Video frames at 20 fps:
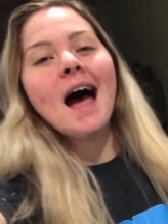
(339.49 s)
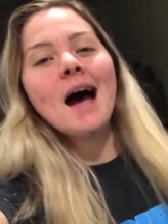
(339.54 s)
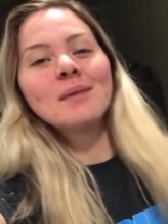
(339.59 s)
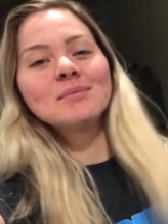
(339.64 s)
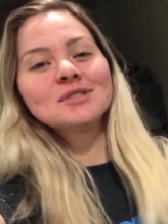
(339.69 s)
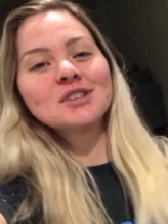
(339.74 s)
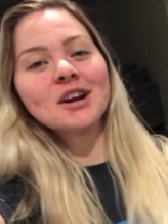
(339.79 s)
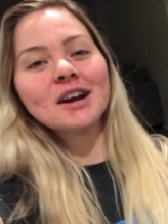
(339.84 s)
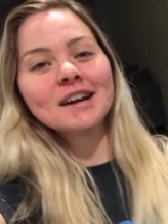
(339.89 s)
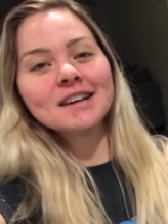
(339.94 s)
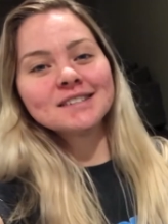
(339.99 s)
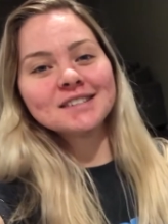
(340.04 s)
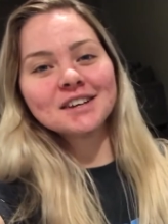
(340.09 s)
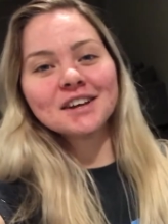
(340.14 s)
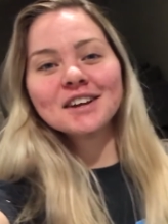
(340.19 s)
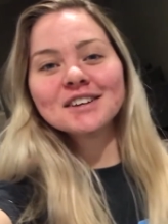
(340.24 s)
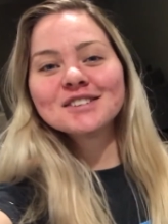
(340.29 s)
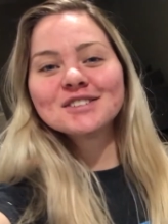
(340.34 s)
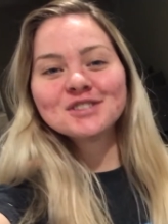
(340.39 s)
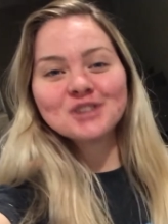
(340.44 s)
I'm sorry it took
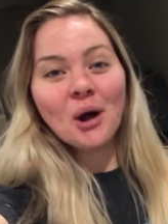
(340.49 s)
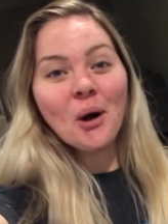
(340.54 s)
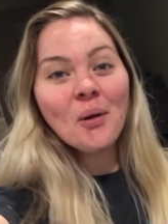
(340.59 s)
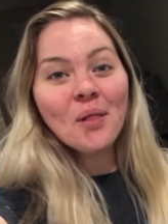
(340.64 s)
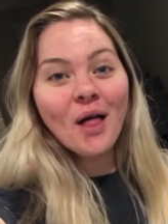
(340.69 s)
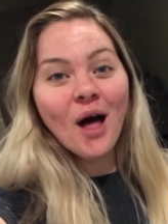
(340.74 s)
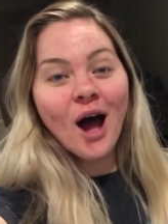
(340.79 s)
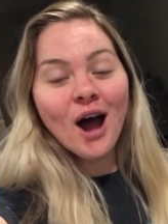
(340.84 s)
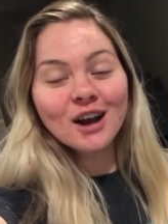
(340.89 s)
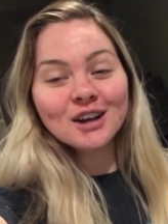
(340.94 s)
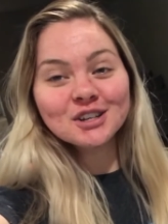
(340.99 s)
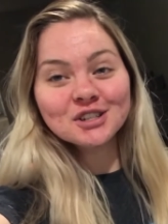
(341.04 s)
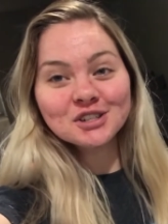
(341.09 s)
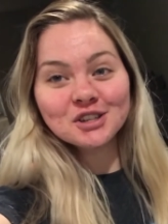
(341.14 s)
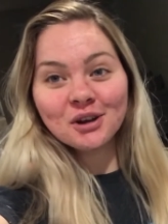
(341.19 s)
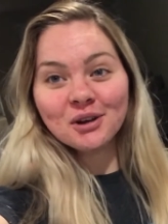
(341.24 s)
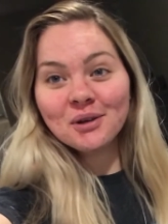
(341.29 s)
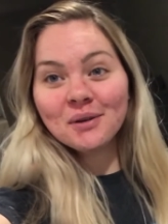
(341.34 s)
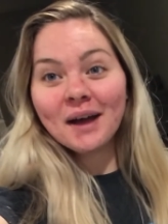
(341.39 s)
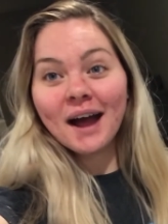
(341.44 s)
us so long to
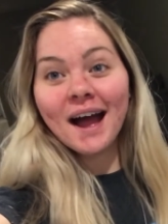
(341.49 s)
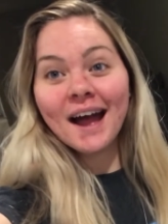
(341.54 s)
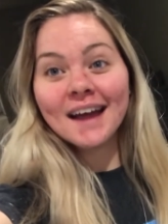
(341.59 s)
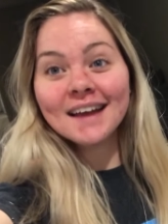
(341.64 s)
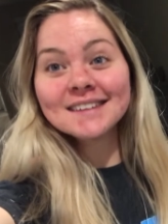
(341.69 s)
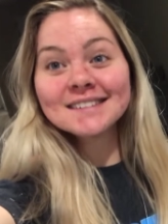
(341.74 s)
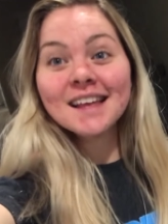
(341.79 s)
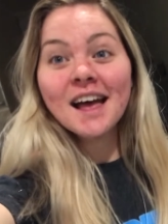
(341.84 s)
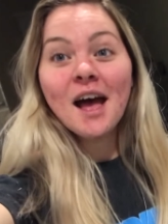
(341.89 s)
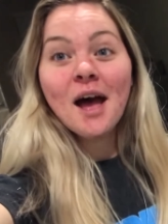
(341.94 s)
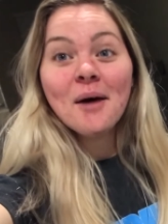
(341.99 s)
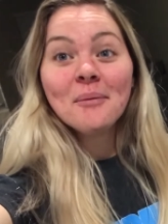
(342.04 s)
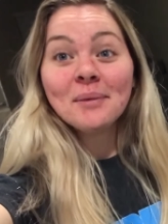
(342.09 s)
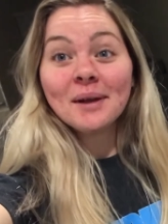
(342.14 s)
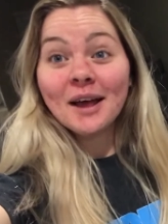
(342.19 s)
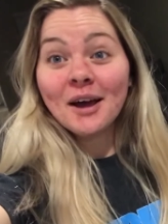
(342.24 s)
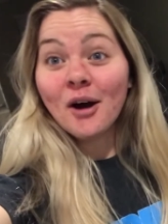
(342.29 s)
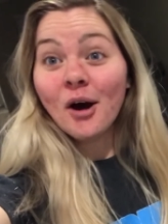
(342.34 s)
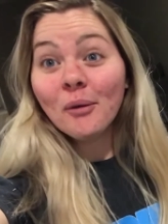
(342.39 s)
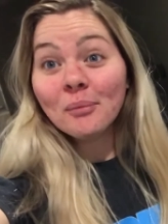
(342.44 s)
show you guys,
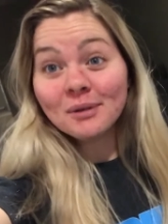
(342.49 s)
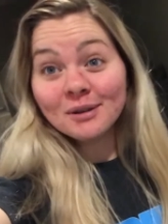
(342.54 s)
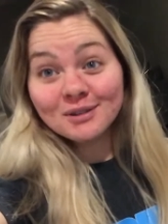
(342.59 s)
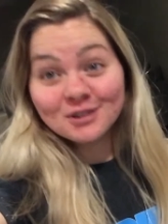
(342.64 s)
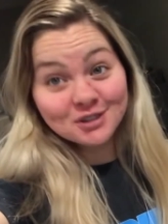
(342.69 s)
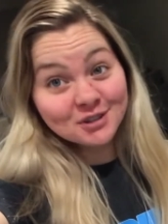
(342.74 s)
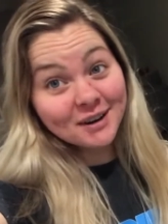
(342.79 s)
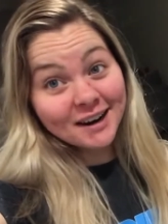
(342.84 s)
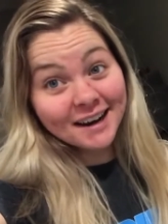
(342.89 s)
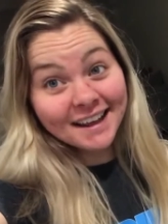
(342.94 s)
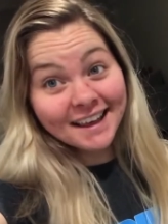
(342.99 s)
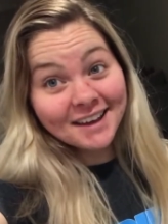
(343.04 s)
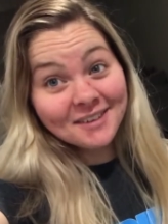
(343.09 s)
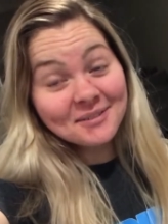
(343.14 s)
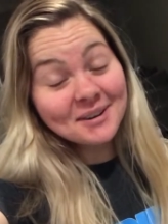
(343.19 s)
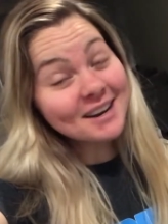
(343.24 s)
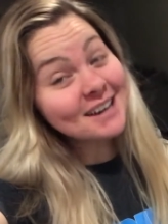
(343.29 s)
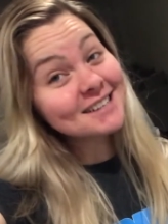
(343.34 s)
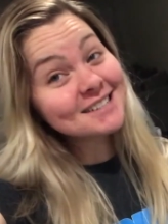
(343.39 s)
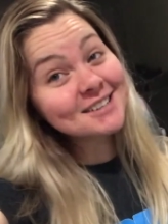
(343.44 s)
but I hope you enjoyed it.
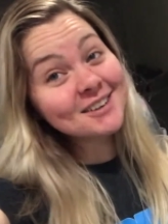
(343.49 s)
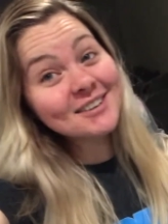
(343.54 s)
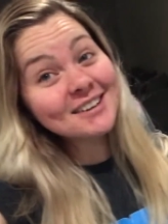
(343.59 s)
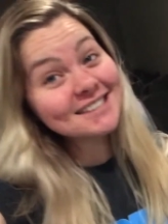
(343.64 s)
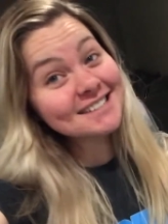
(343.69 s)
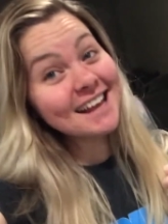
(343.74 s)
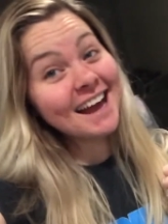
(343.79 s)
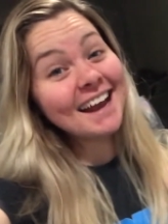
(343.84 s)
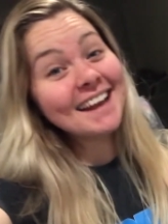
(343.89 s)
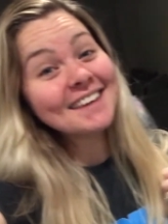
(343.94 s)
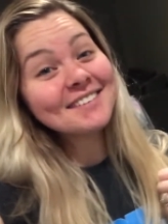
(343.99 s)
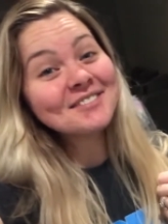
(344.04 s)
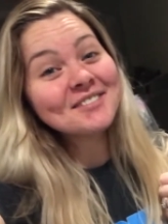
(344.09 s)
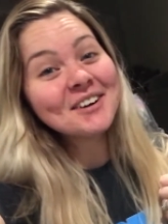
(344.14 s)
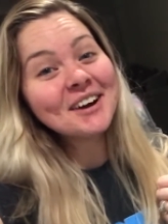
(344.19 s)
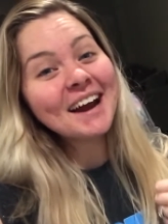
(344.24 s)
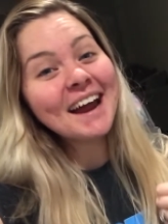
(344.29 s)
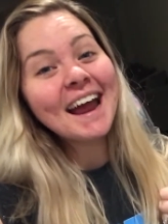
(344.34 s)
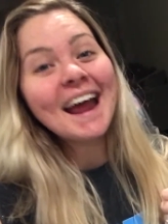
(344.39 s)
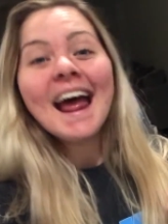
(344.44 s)
We are so excited
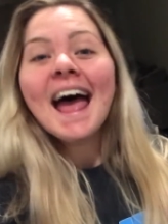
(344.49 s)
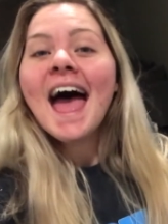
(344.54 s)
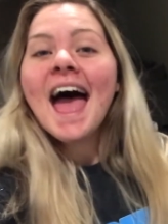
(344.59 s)
for it.